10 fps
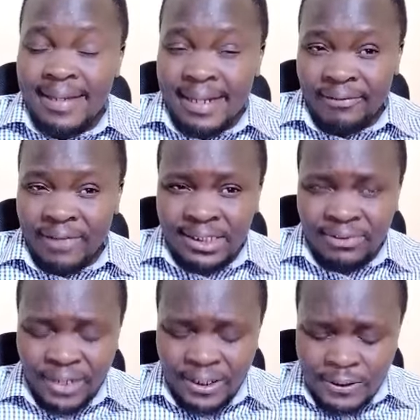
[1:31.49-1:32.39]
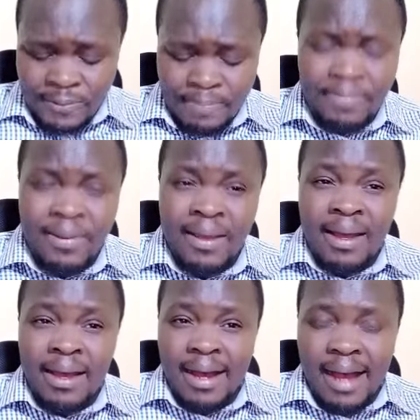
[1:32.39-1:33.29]
In this video,
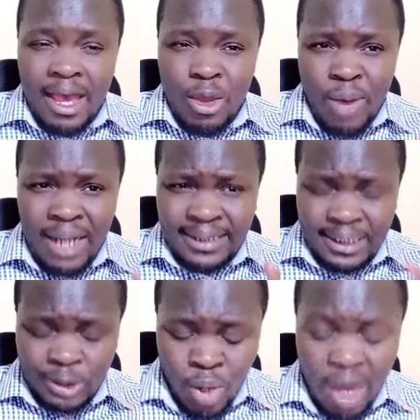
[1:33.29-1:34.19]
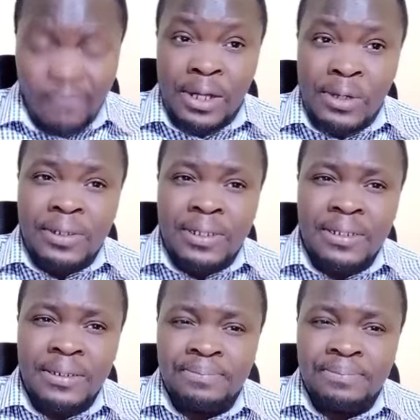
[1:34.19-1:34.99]
I want us to have a look